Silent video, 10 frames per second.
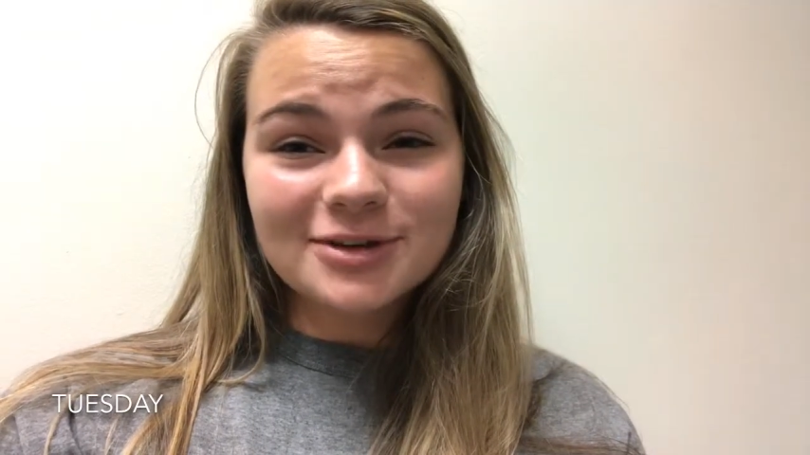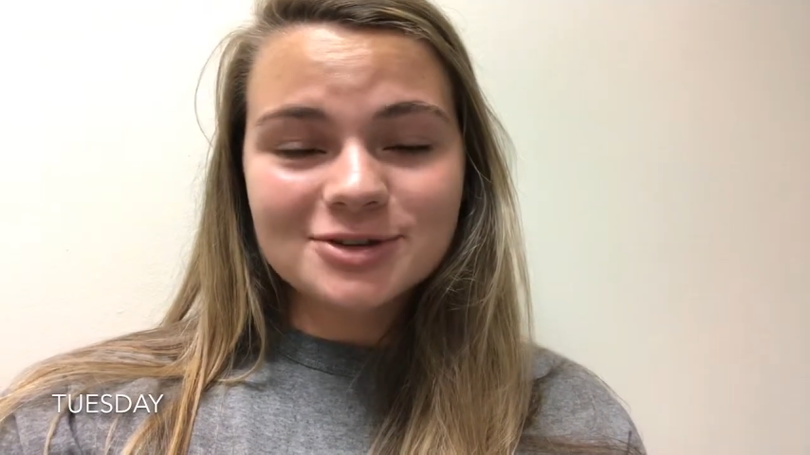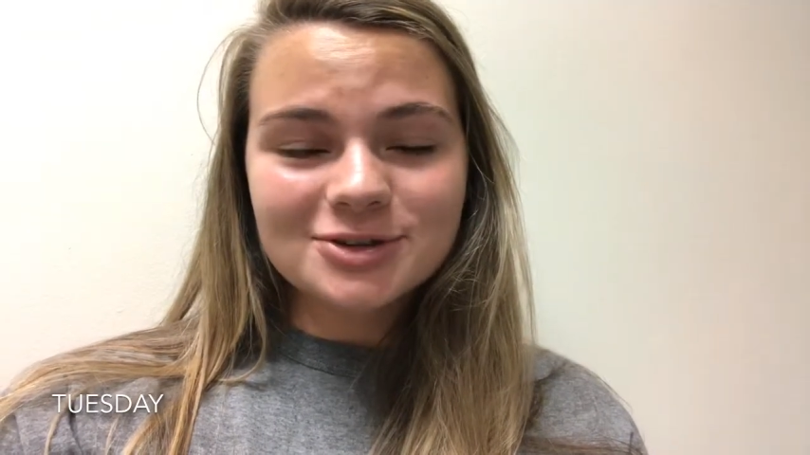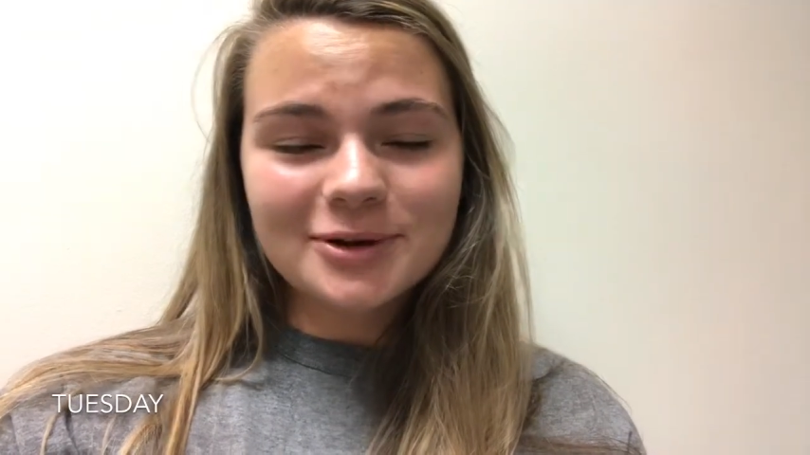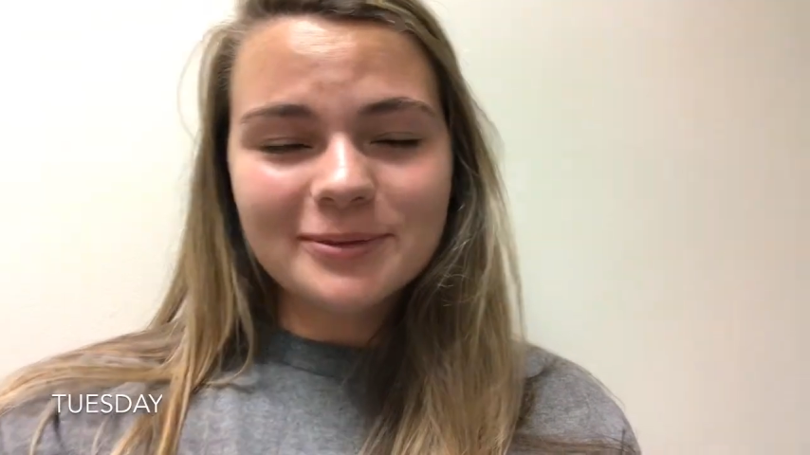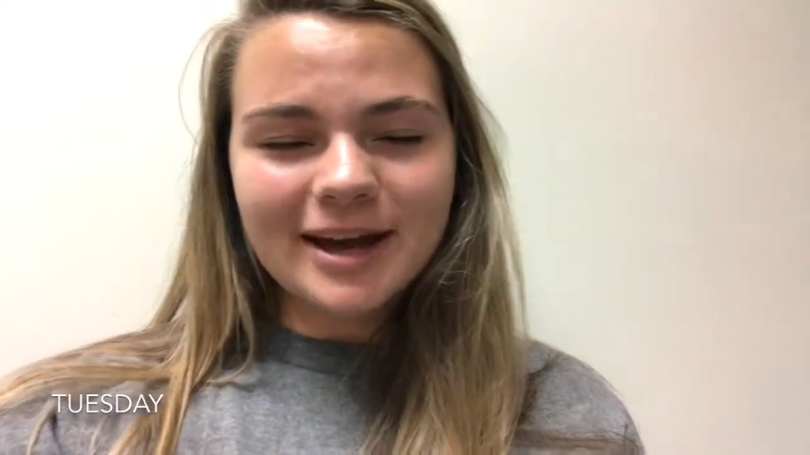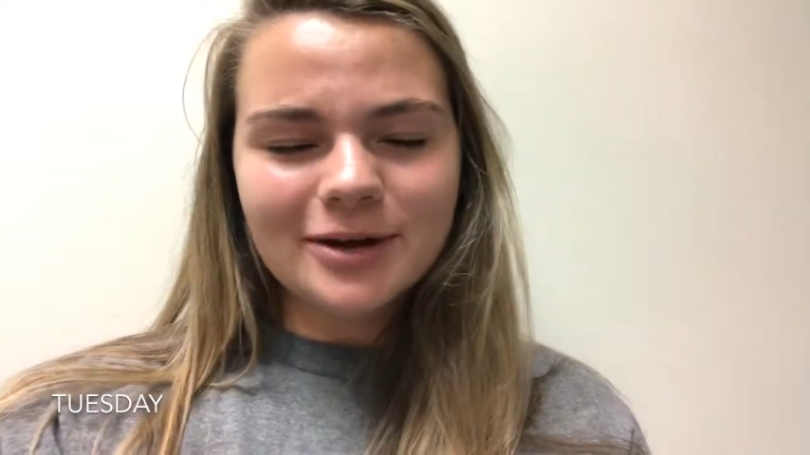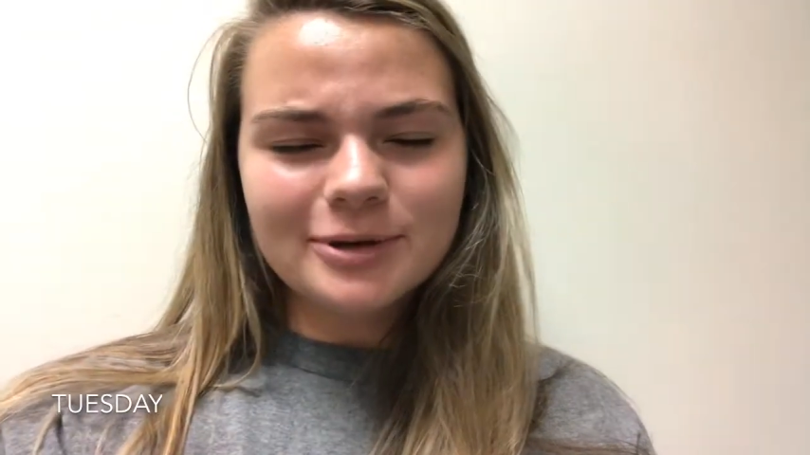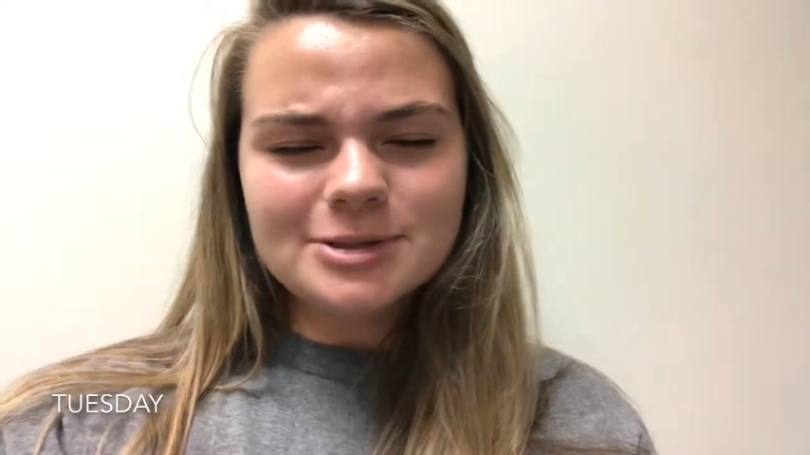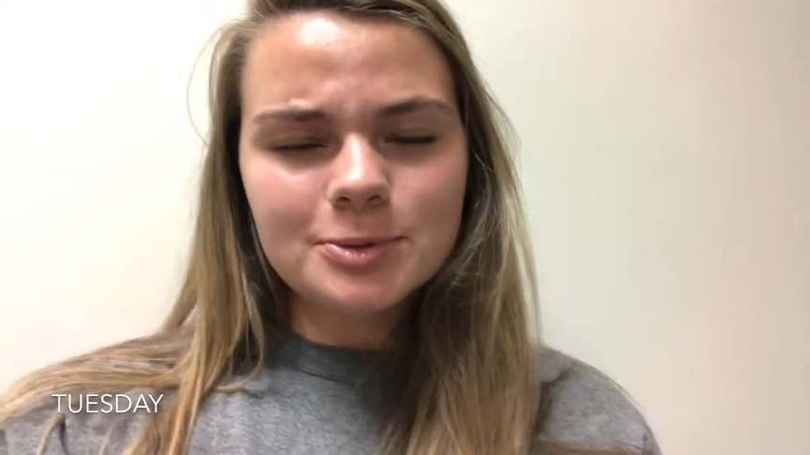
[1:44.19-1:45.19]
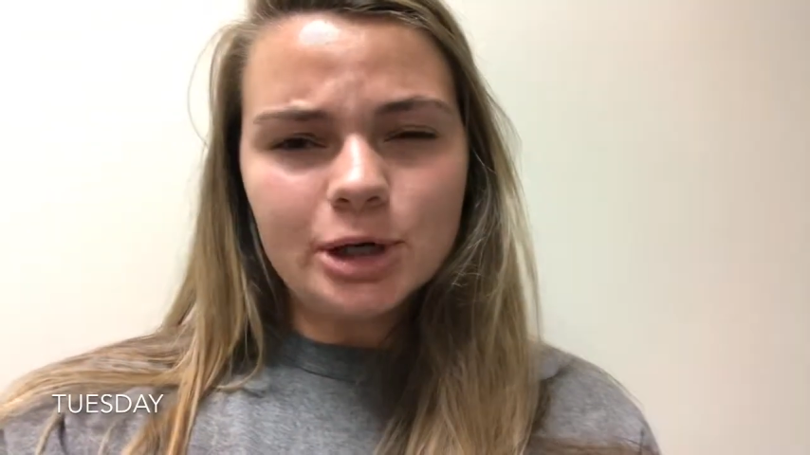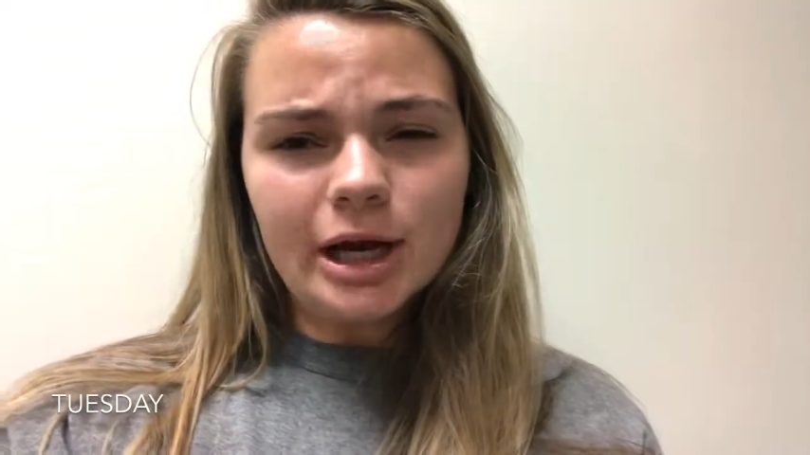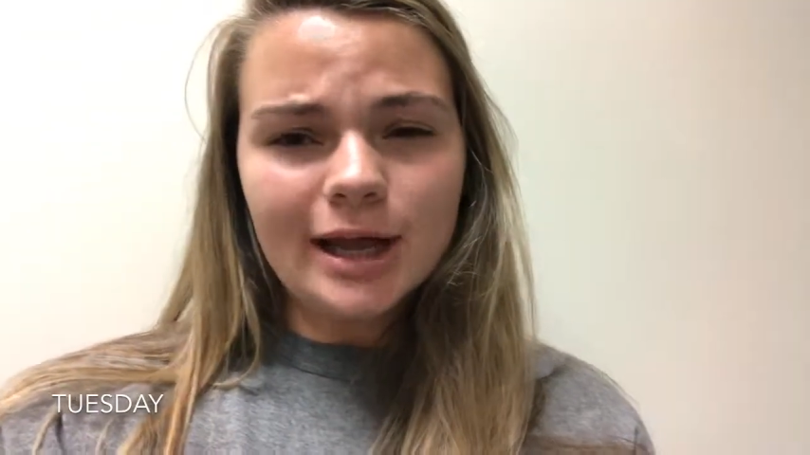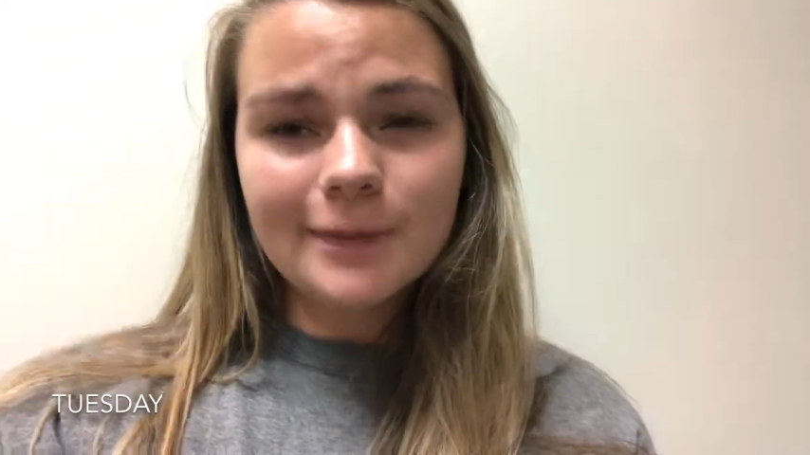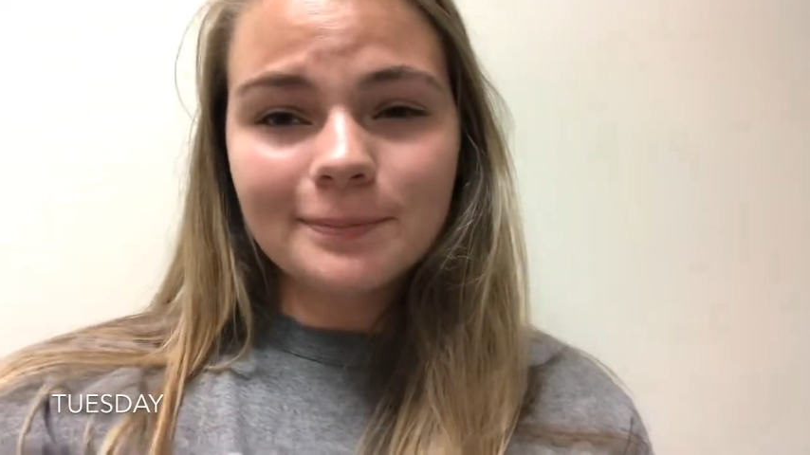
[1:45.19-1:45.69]
so I'm kind of
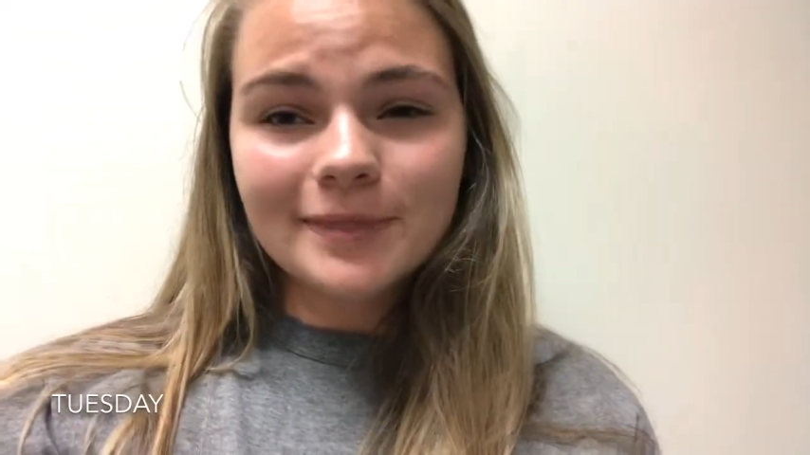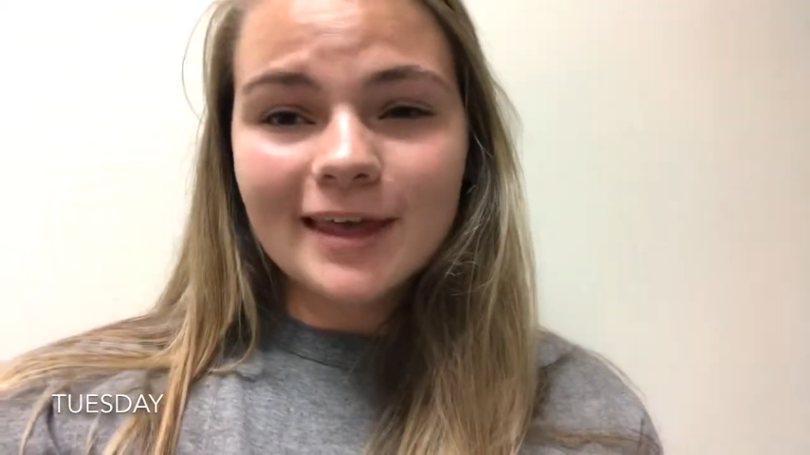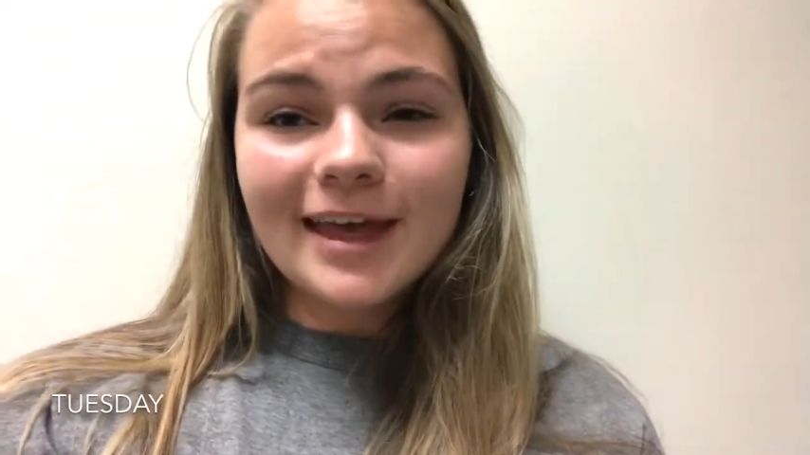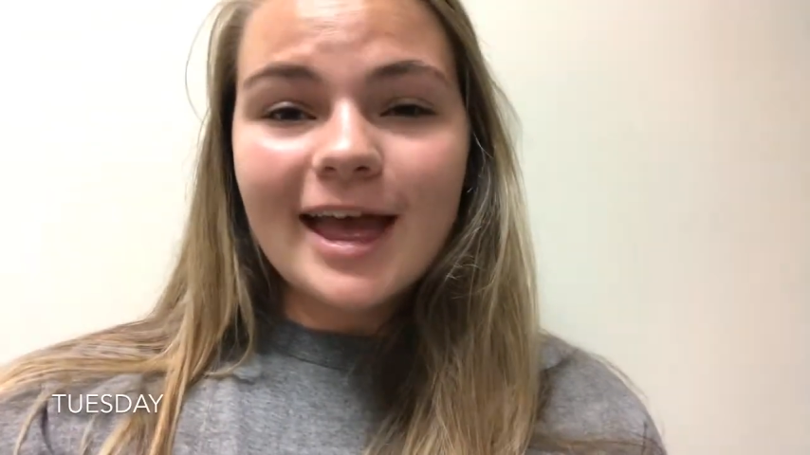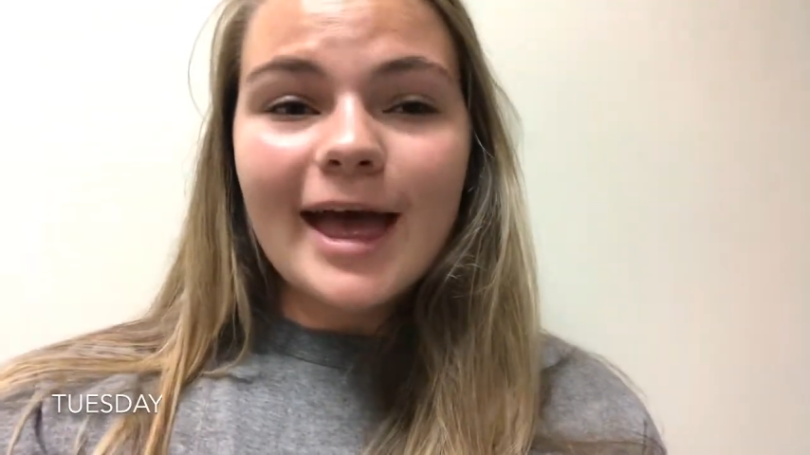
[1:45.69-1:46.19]
whispering.